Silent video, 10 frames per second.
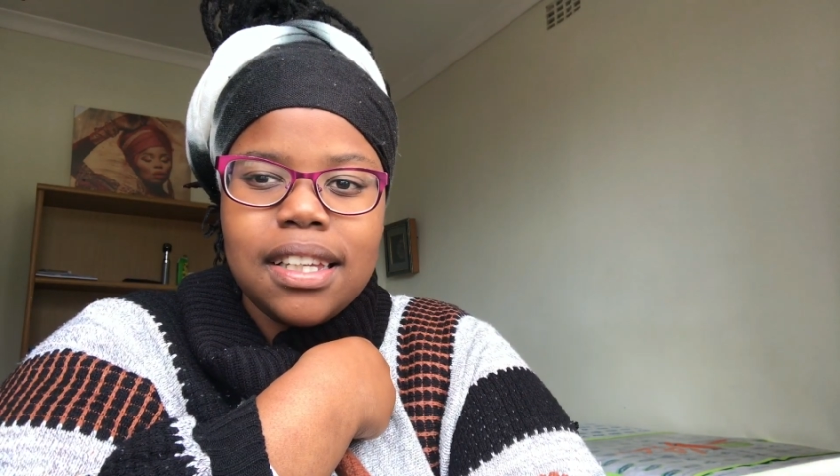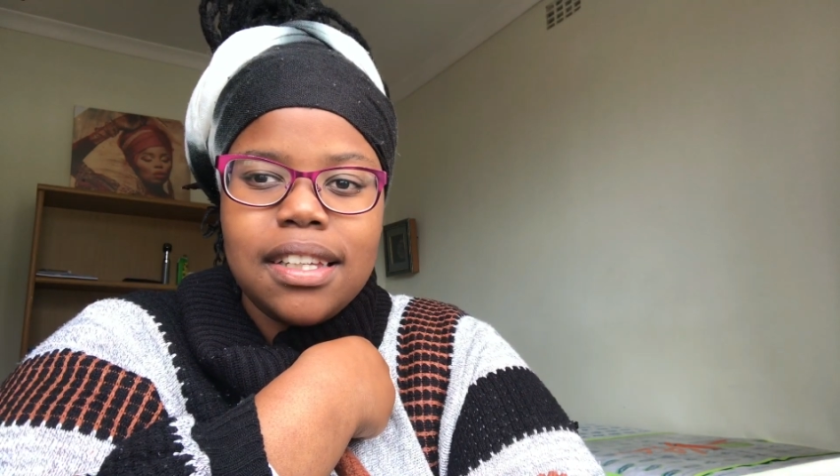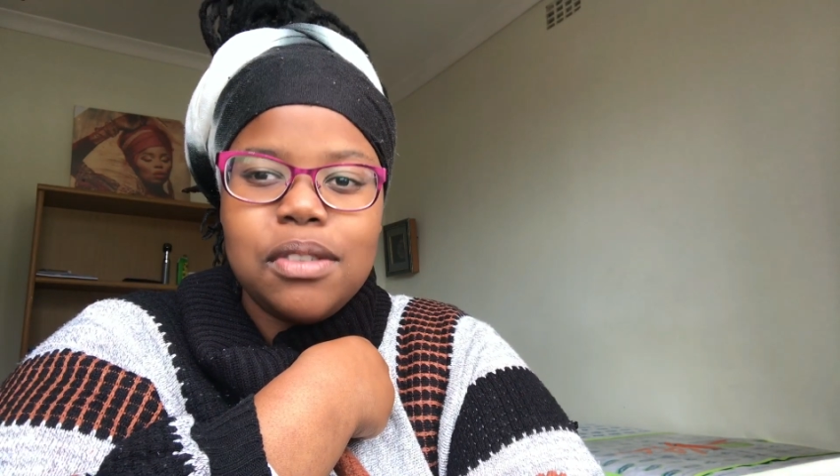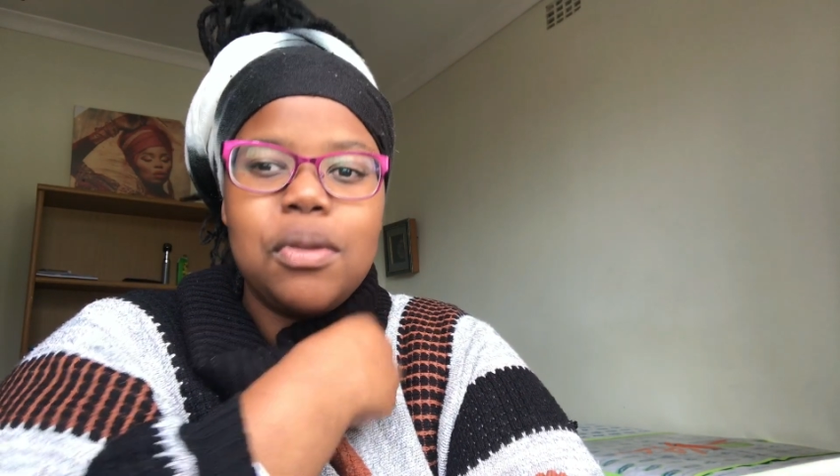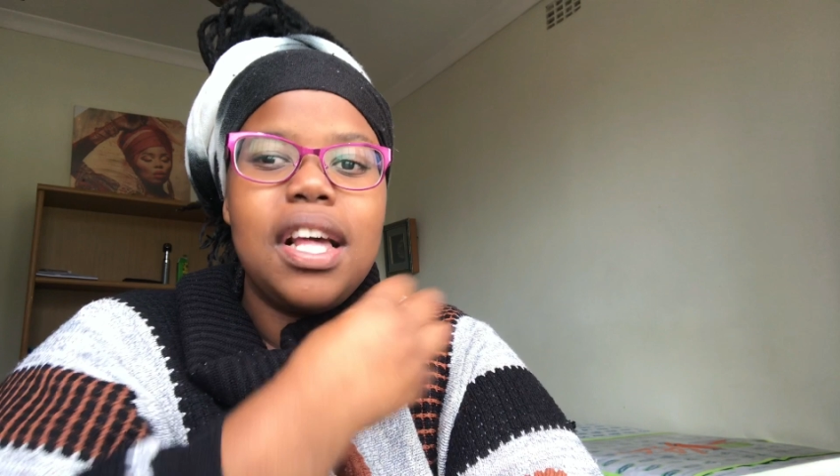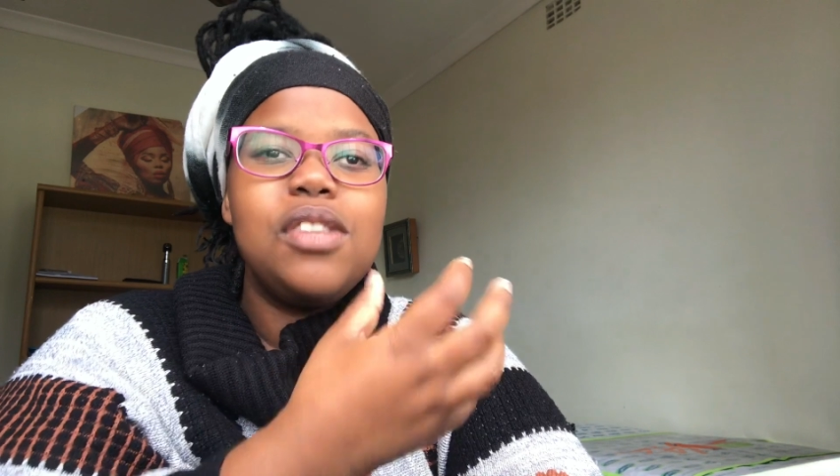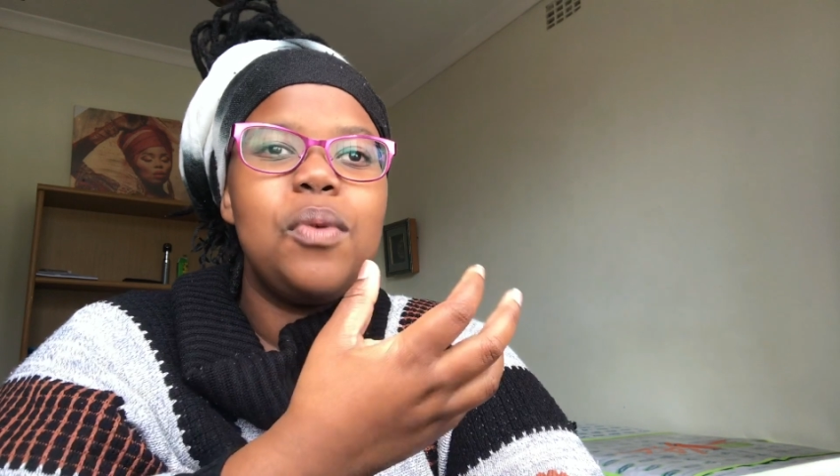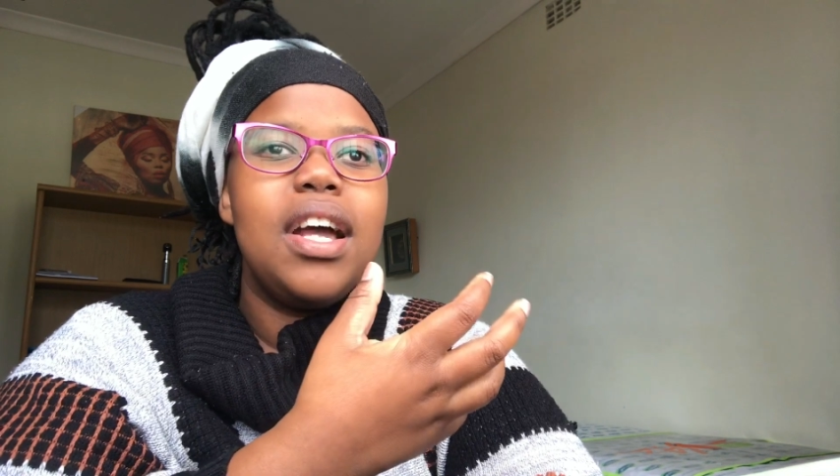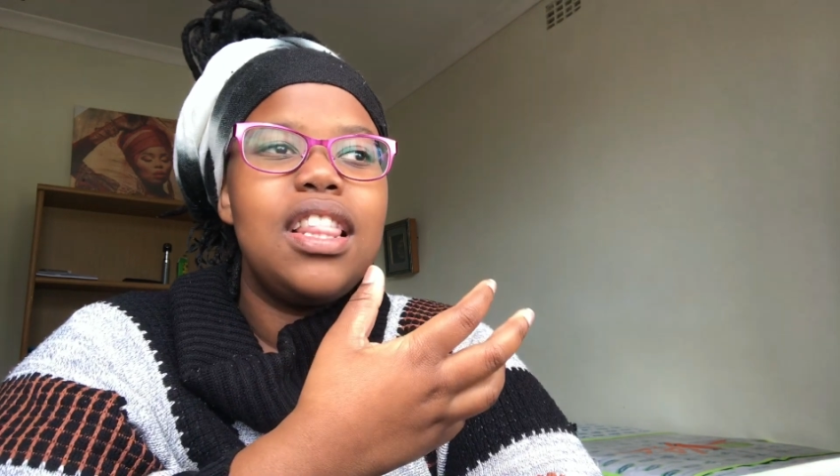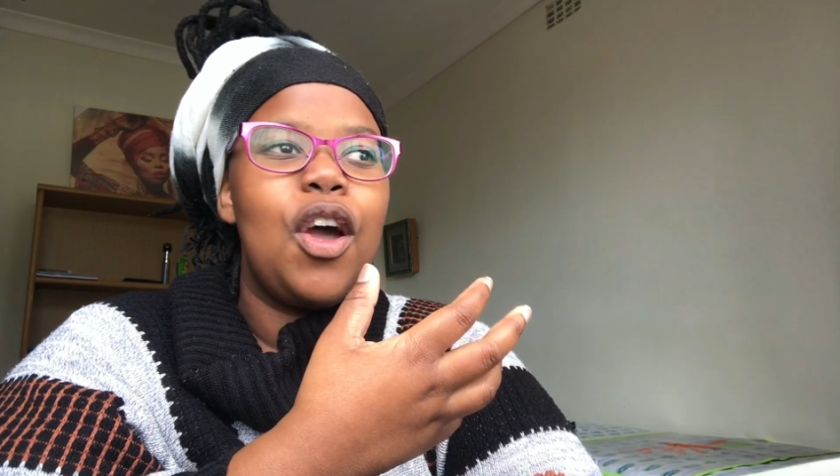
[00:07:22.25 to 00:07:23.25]
So that's
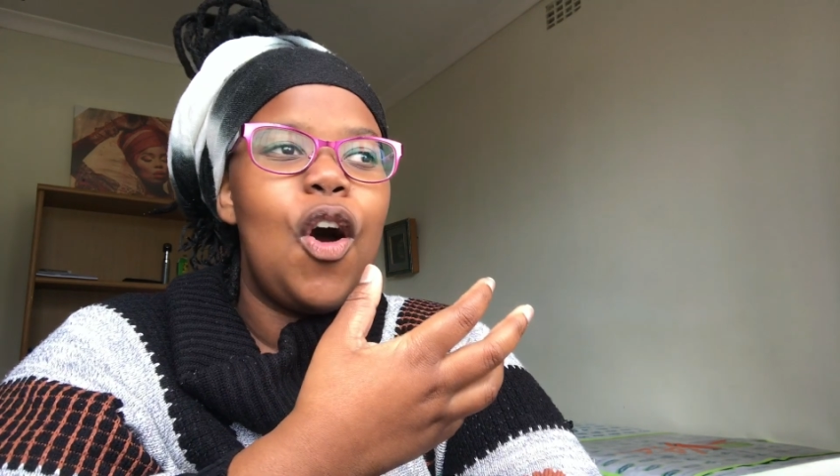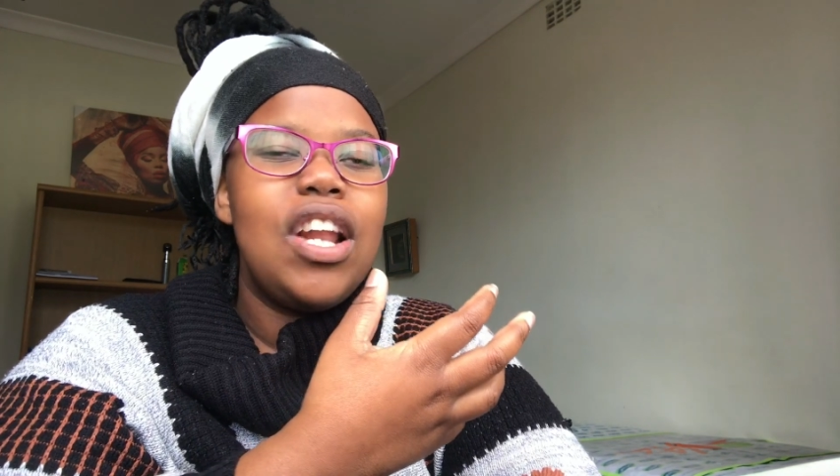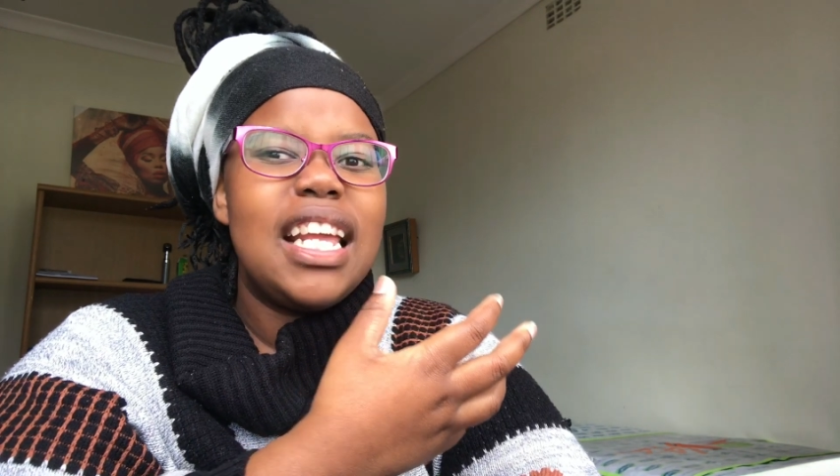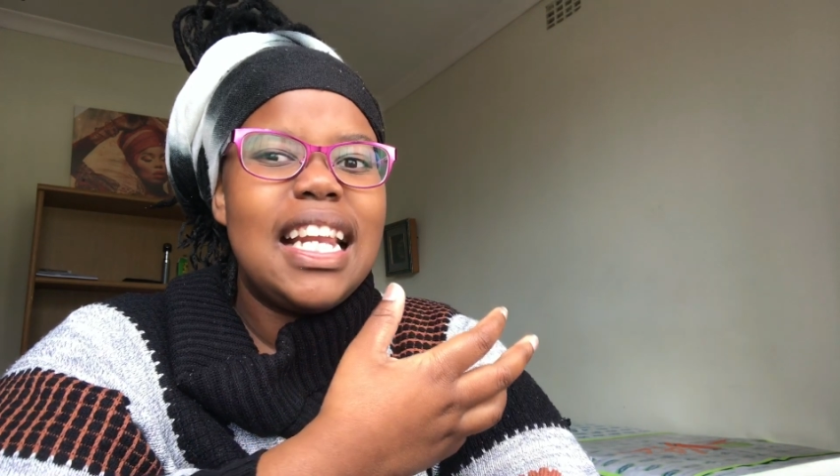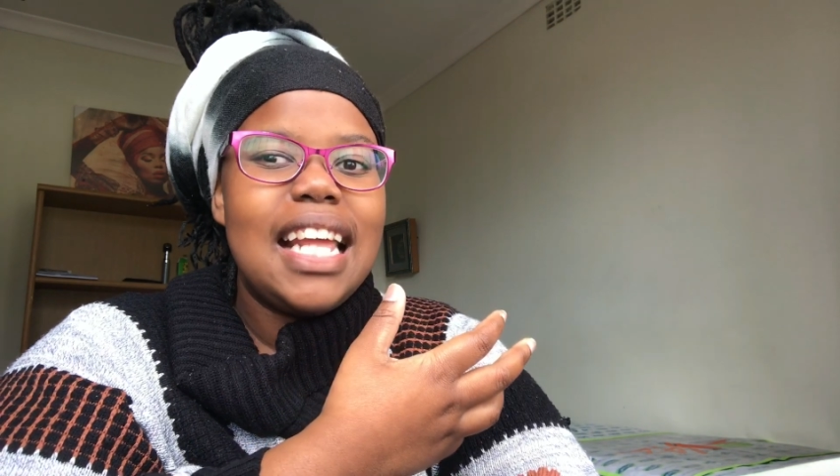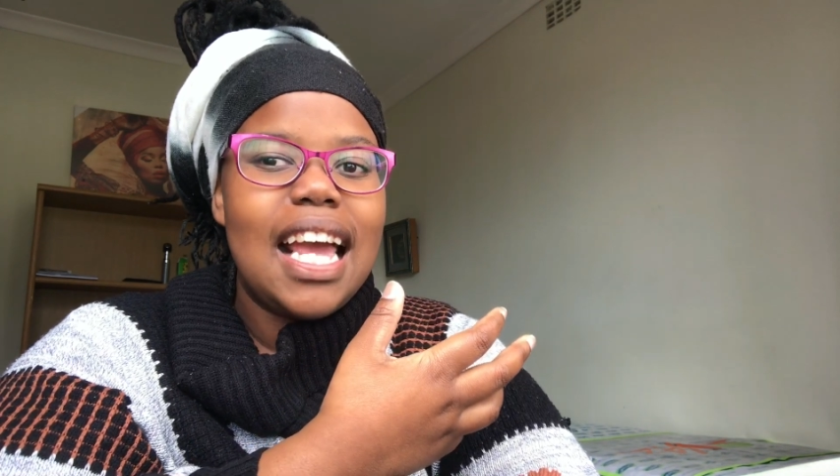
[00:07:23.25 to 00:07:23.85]
why there aren't any